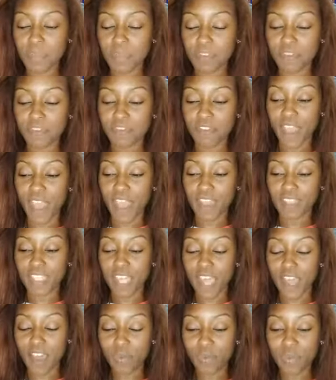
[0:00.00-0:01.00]
the facts,
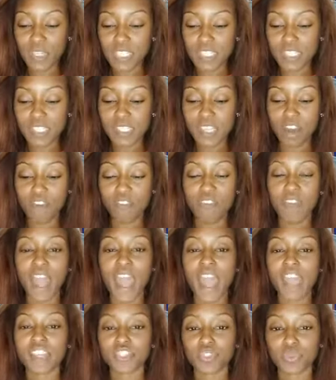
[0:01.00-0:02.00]
how we self
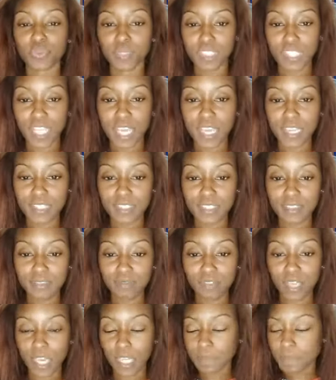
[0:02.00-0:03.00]
actualize.
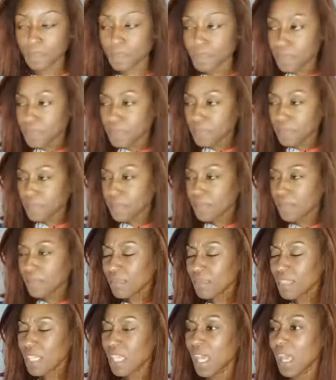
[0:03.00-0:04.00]
Okay.
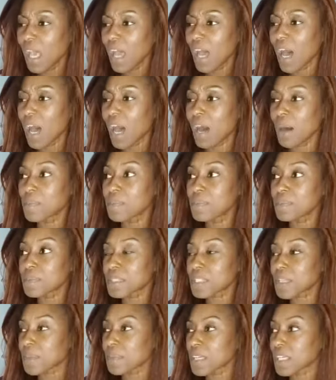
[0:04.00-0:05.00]
Um,
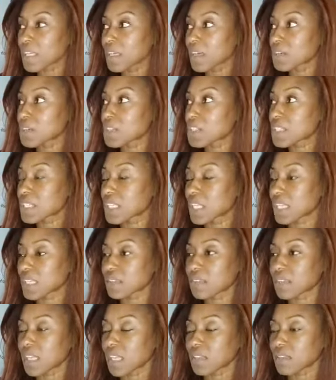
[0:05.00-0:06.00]
something else that
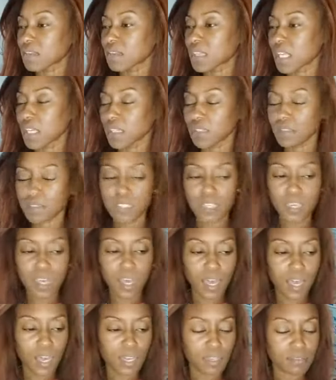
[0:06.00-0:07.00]
that that
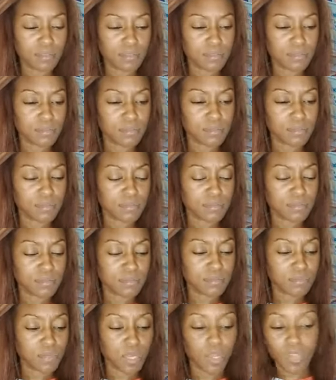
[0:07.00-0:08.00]
uh,
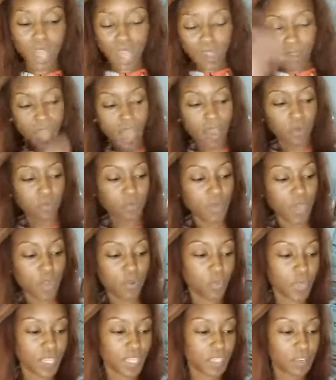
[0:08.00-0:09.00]
well, I'll, I'll I'll
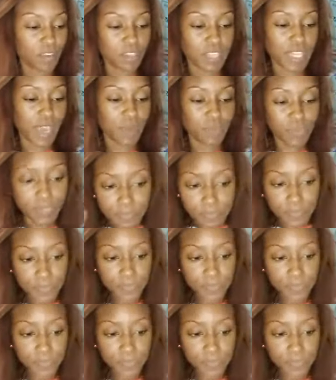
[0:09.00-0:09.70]
wait on that one.